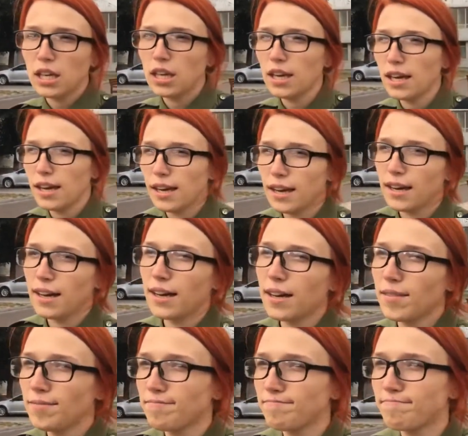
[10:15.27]

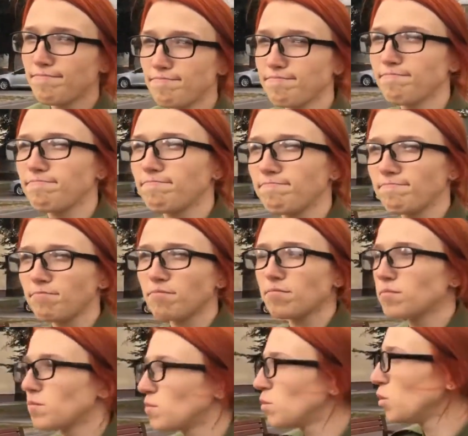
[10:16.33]
Uh,
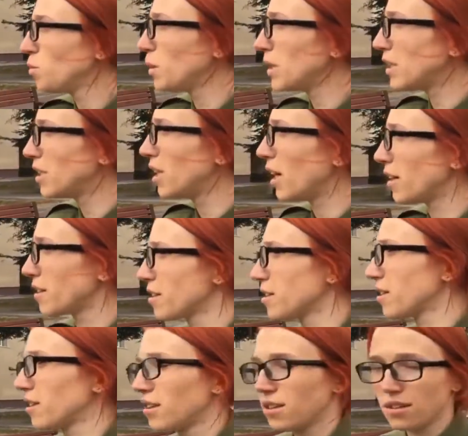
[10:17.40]
women
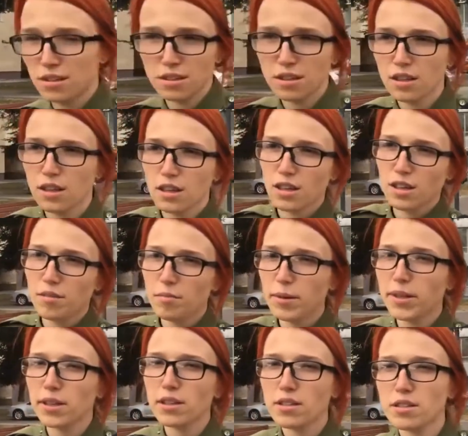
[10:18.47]
does,
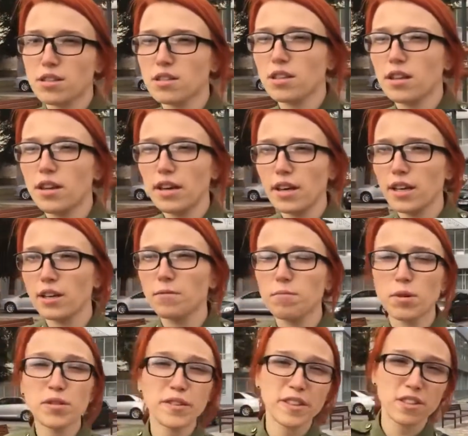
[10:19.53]
because in
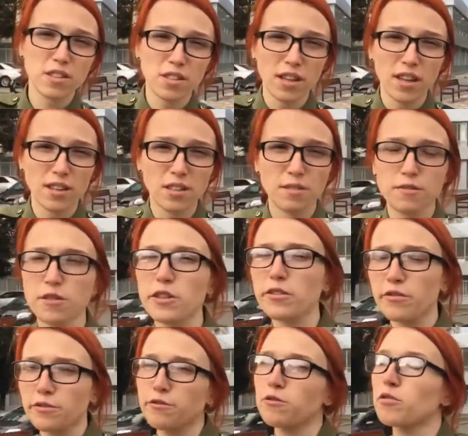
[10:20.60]
perfect society, for,
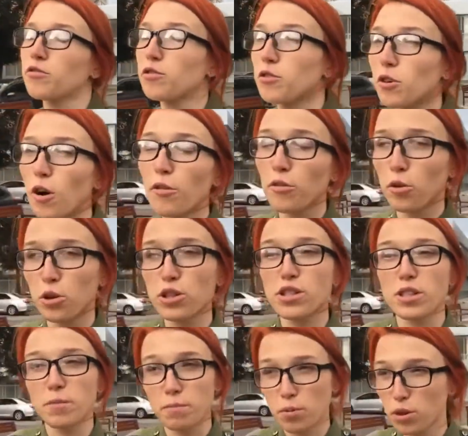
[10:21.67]
for, for, of
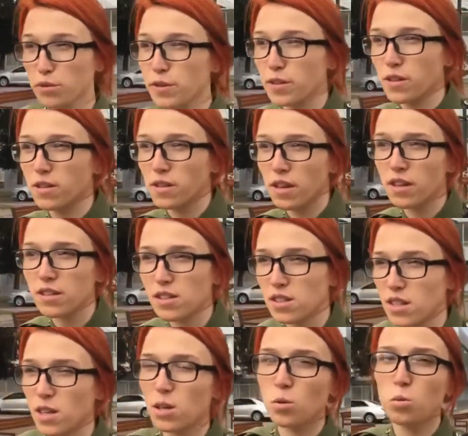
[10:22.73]
course, in perfect society
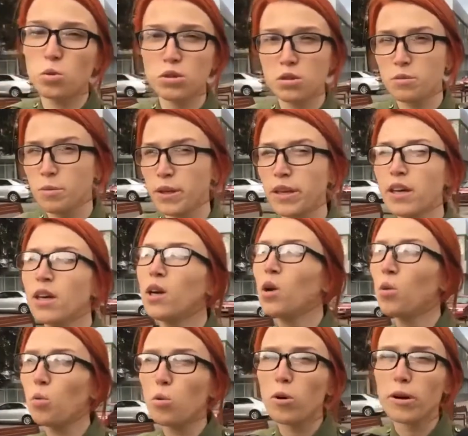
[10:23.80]
there wouldn't be
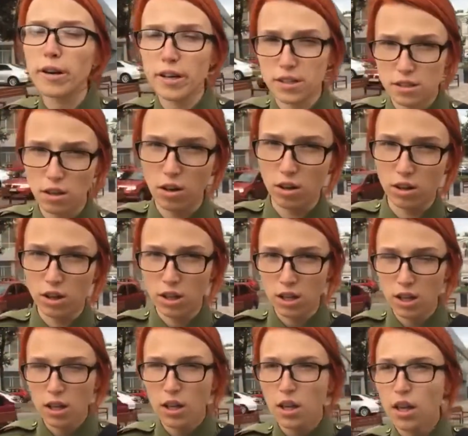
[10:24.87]
war at all,
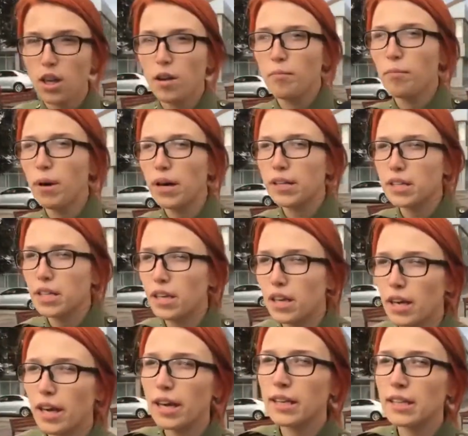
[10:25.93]
but
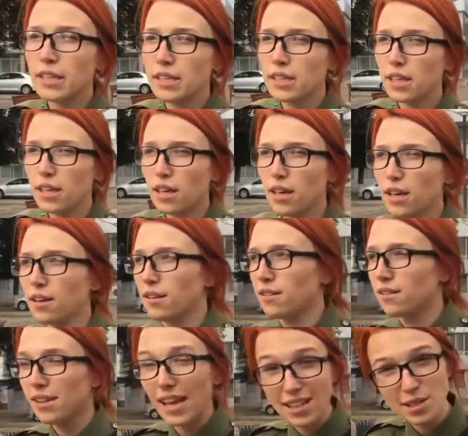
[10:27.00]
and
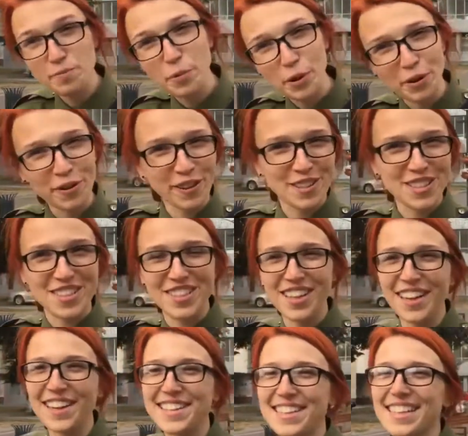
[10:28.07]
less perfect
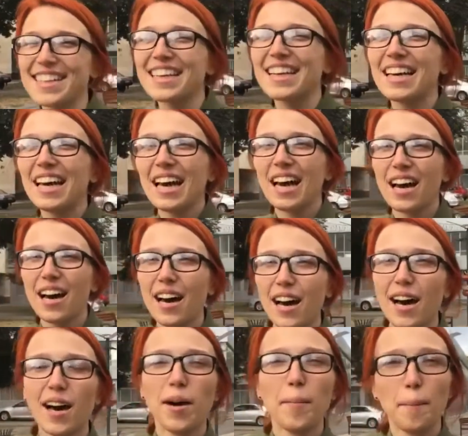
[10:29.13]
society,
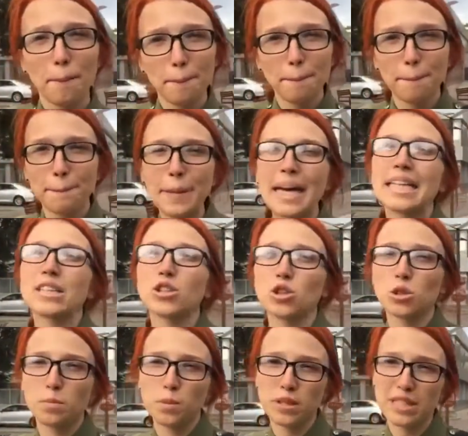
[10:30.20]
uh, men
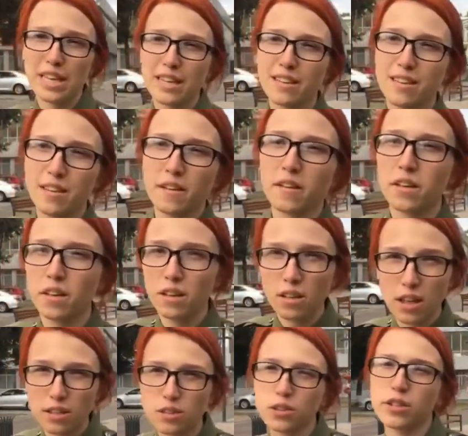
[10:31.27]
should protect their
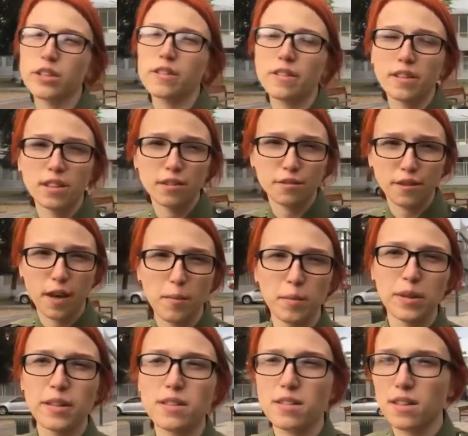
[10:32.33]
country, their
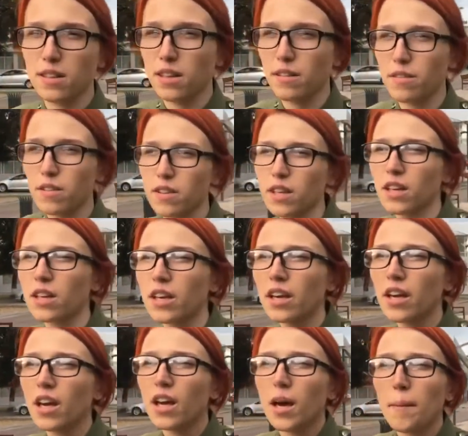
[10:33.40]
families, and everything.
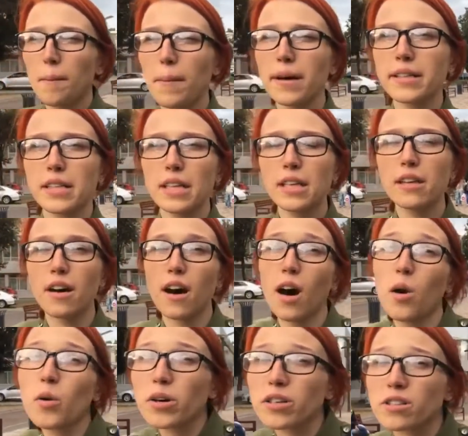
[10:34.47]
But in
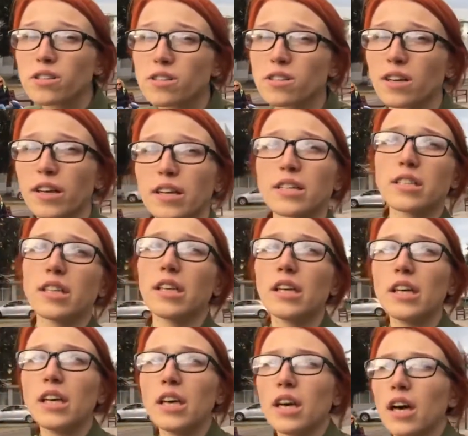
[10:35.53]
our society,
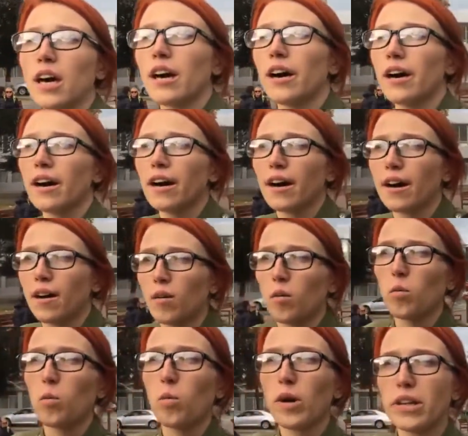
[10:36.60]
uh,
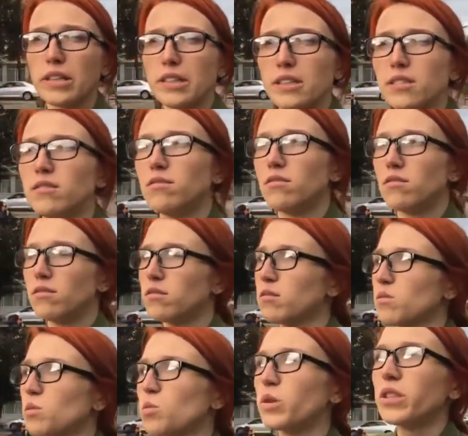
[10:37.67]
when
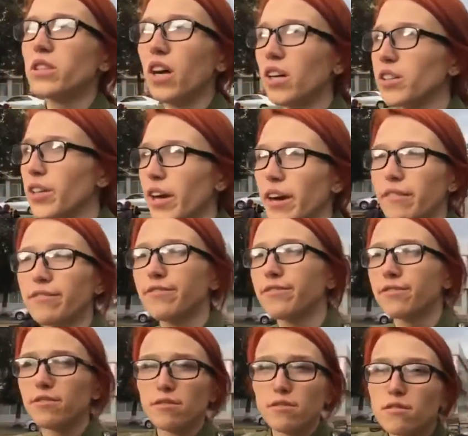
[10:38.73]
we don't have
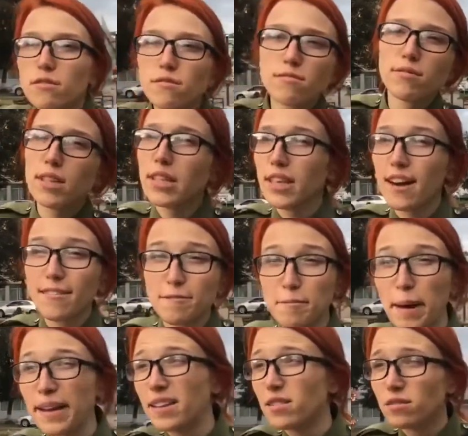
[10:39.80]
enough
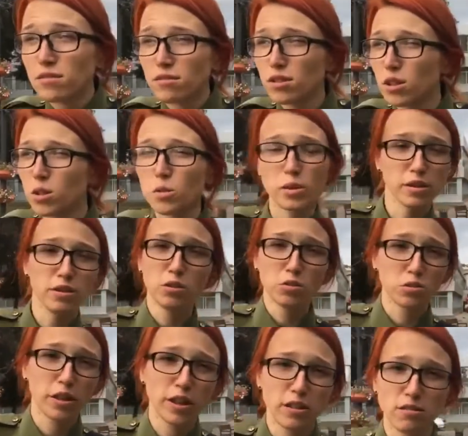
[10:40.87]
men, you know, in
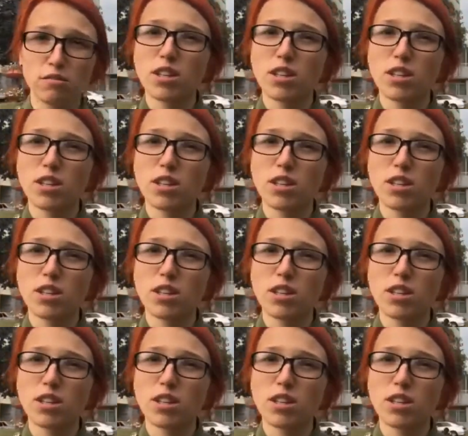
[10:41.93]
Ukraine.